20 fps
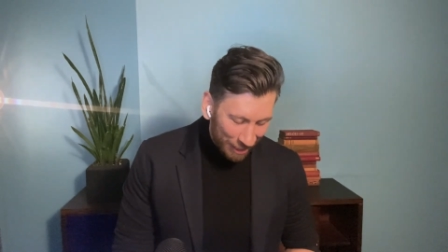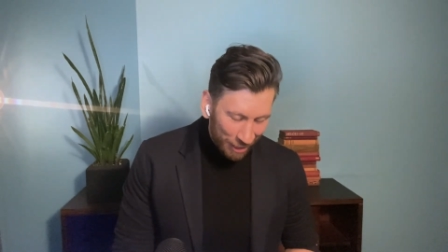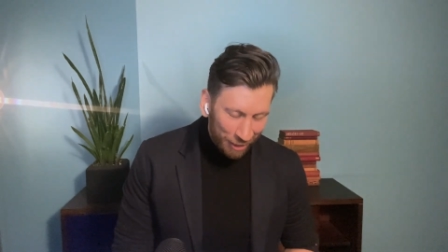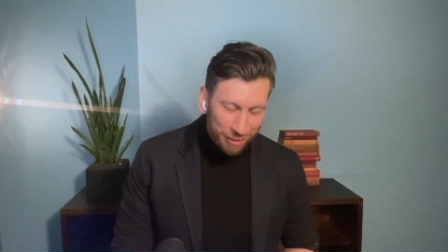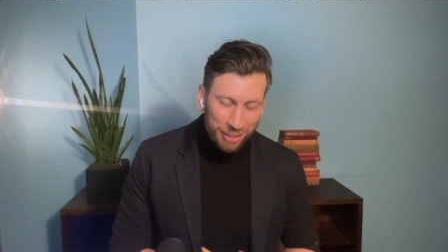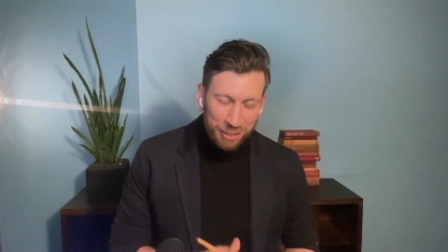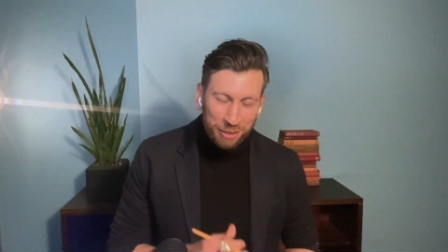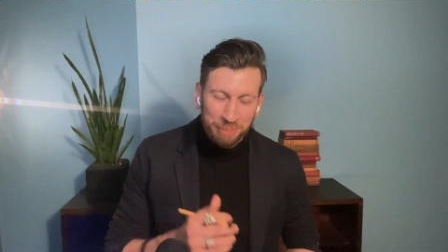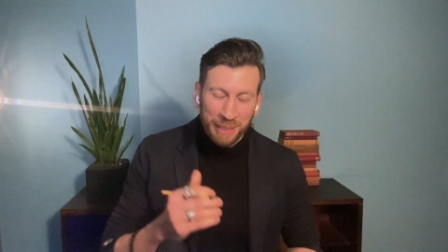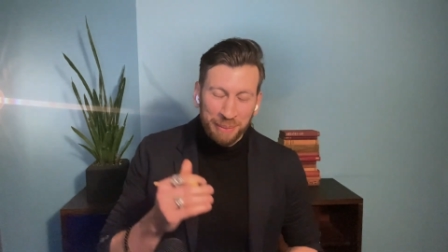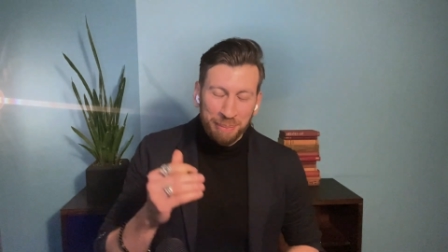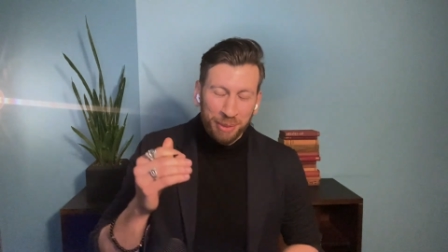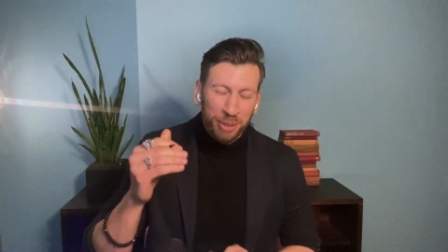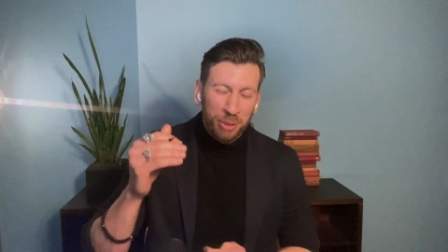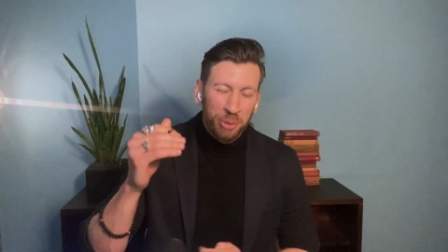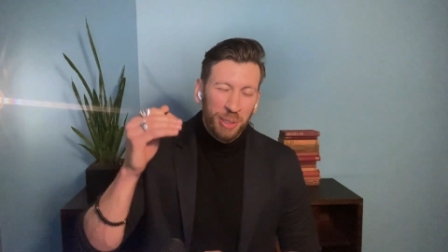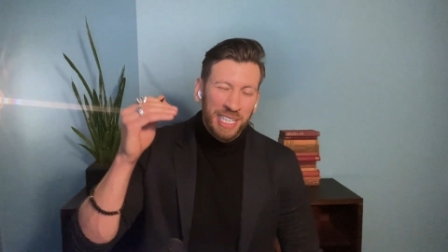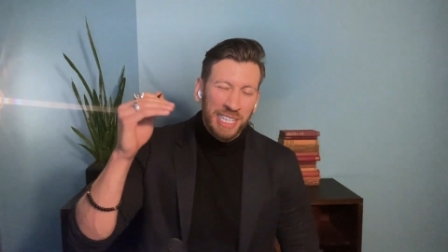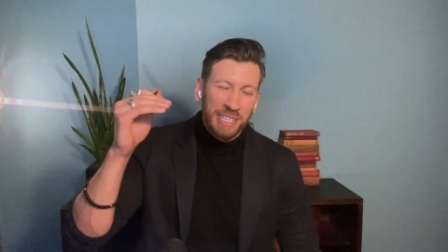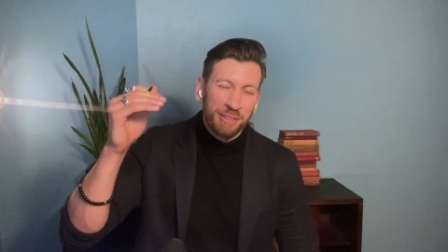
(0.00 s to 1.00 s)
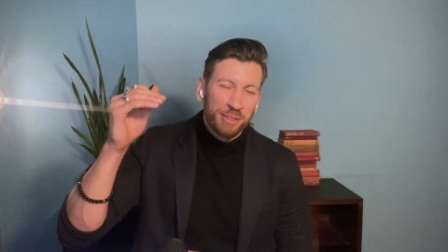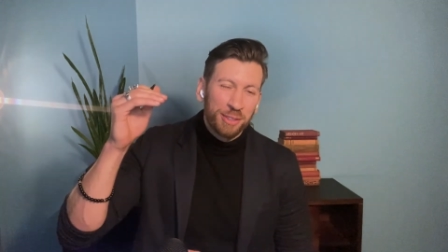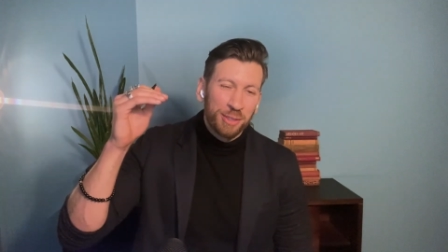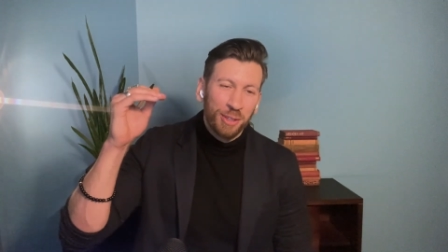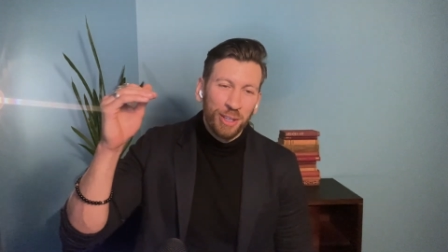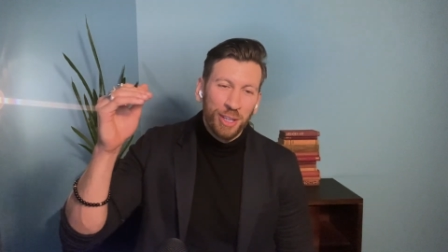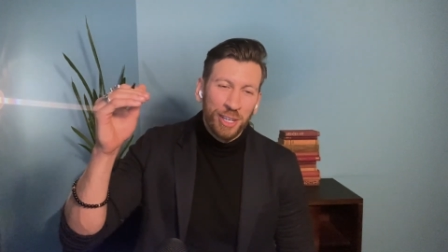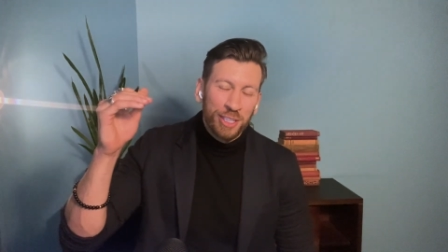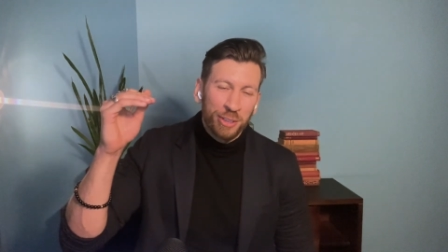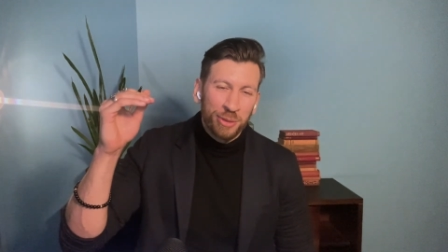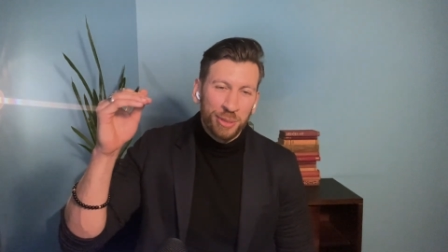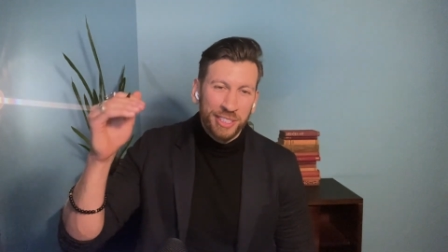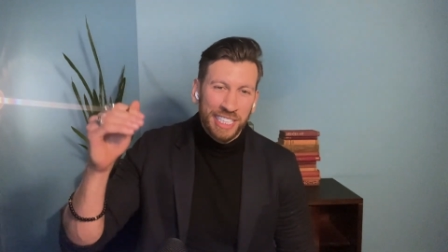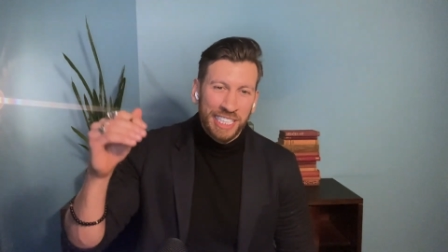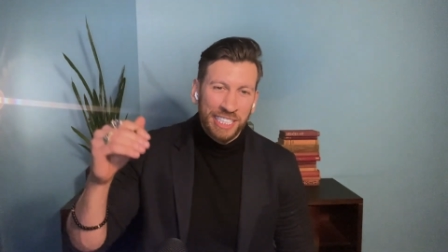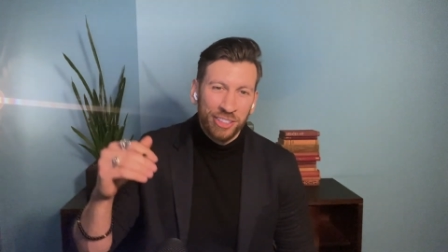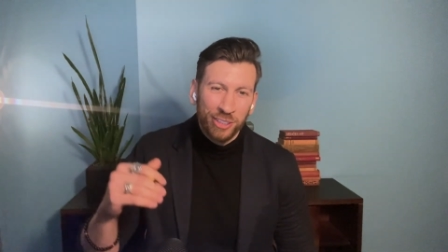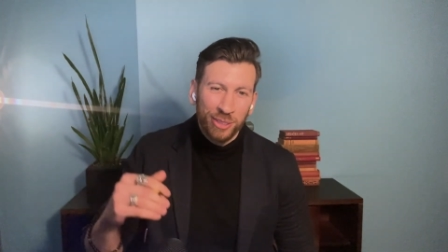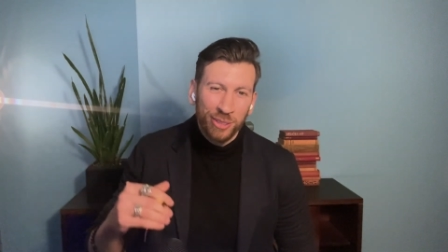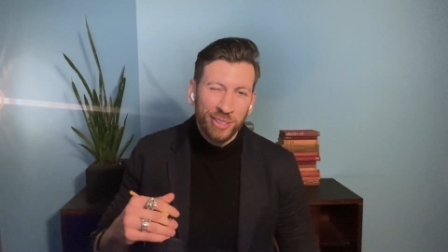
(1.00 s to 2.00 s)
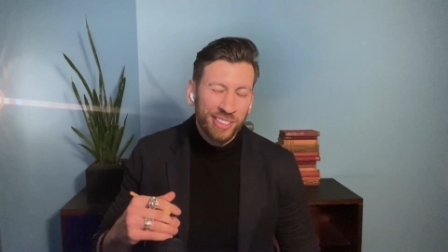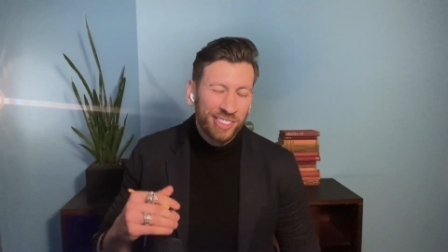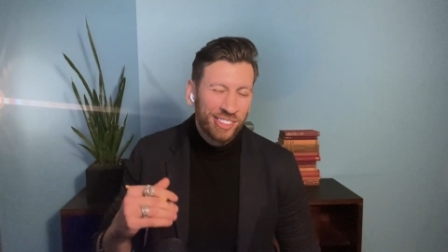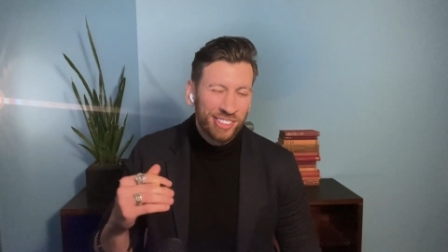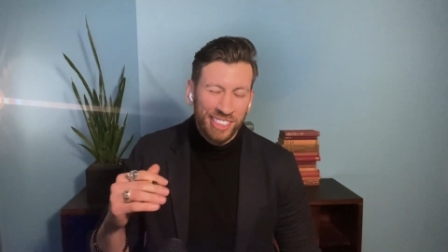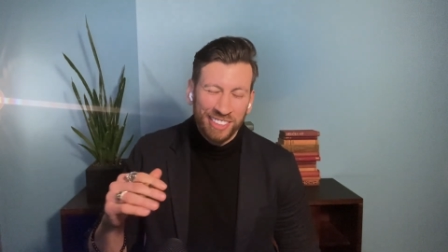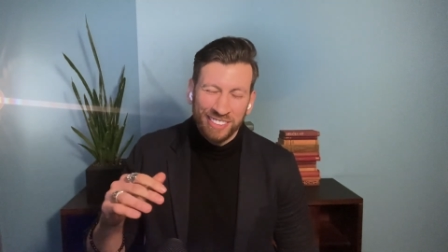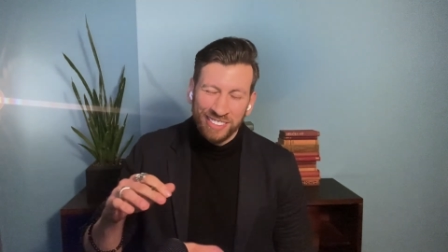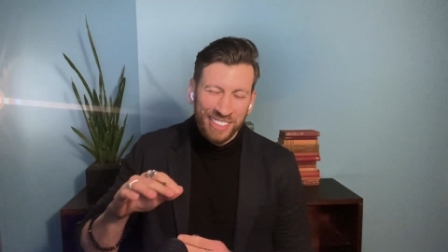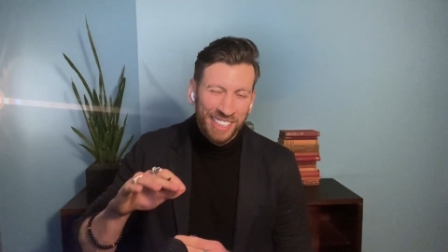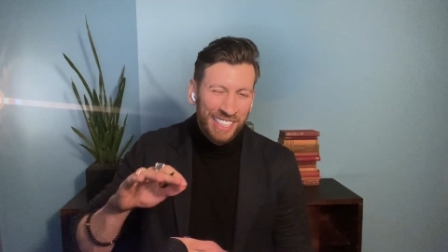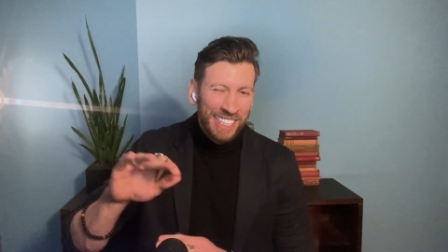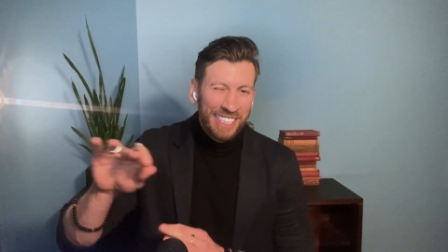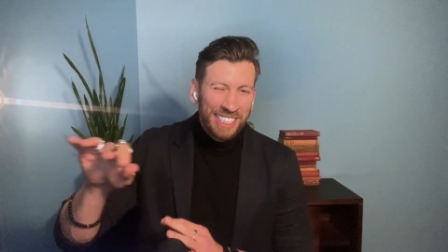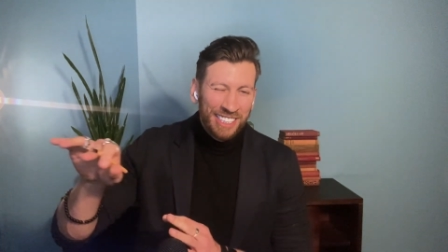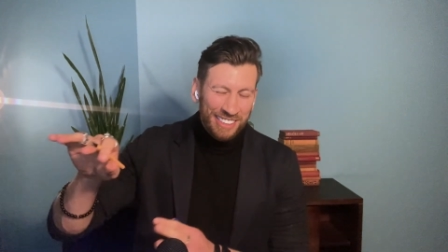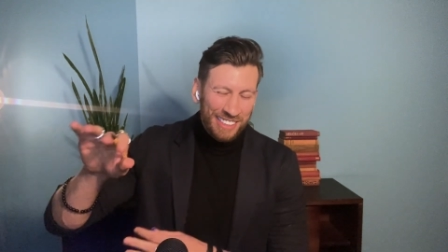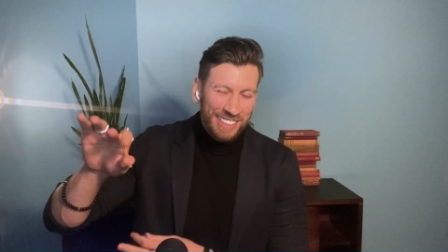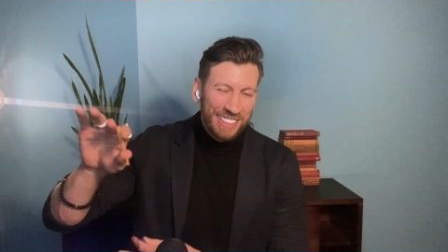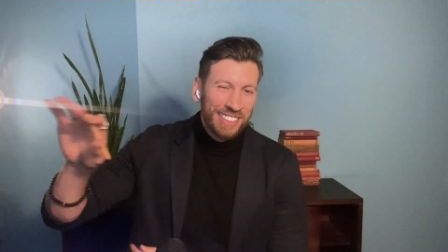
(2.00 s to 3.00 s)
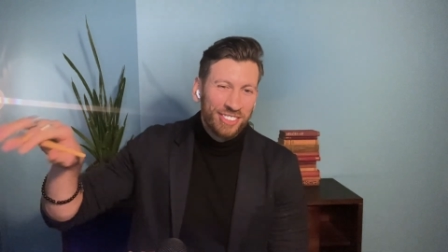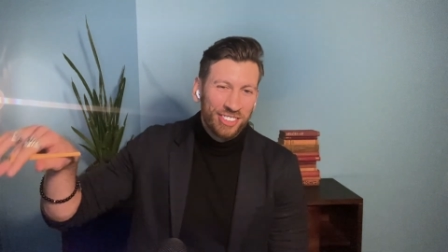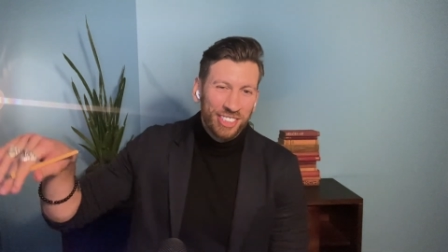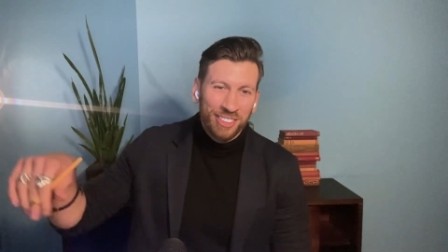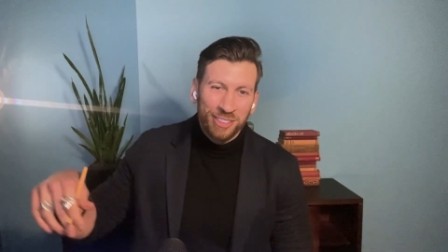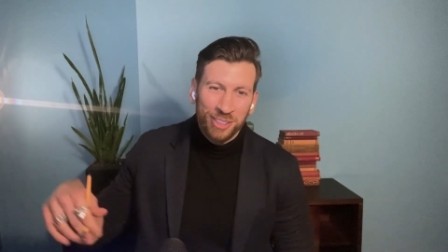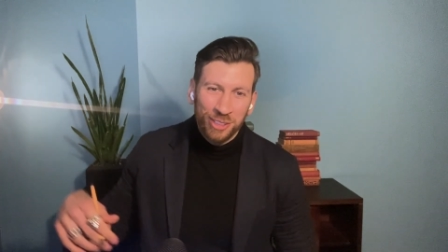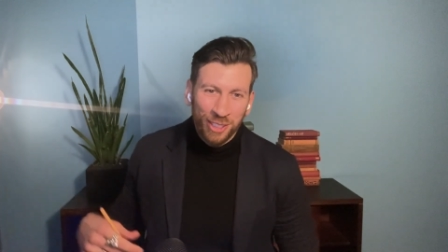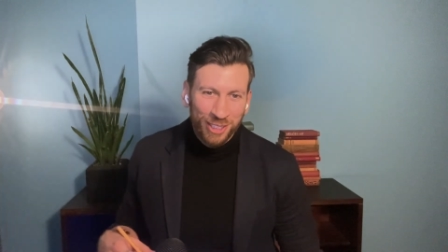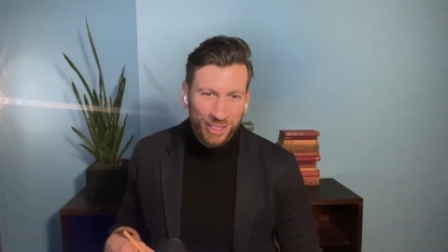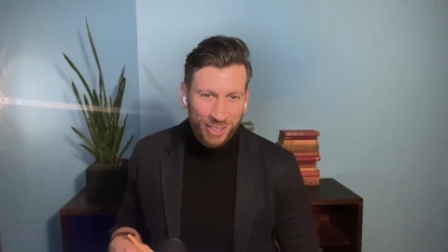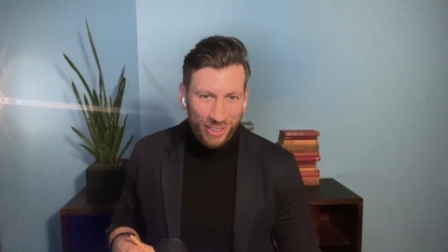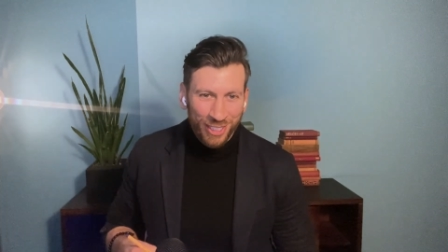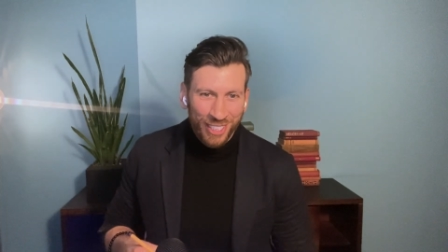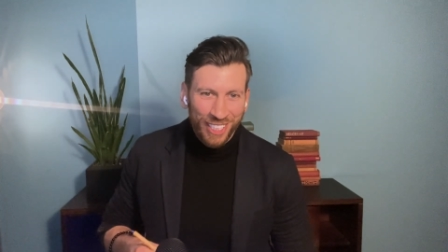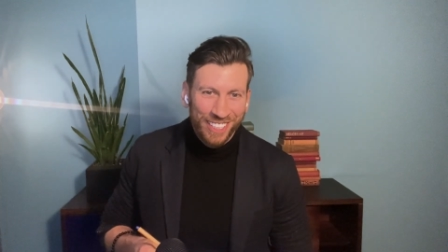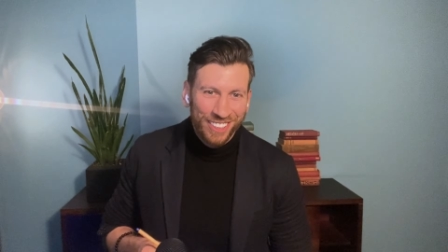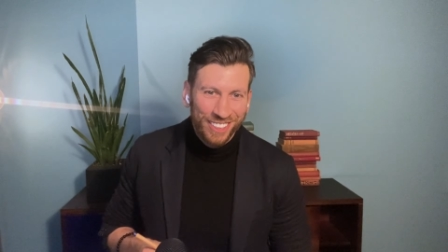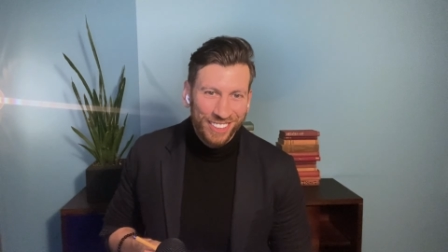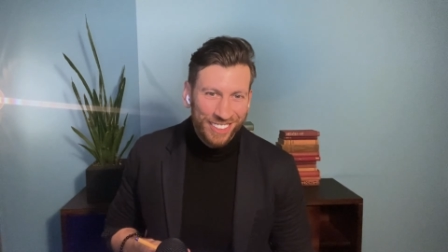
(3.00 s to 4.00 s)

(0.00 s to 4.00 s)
I love these people who have so long credentials. Just talk to her.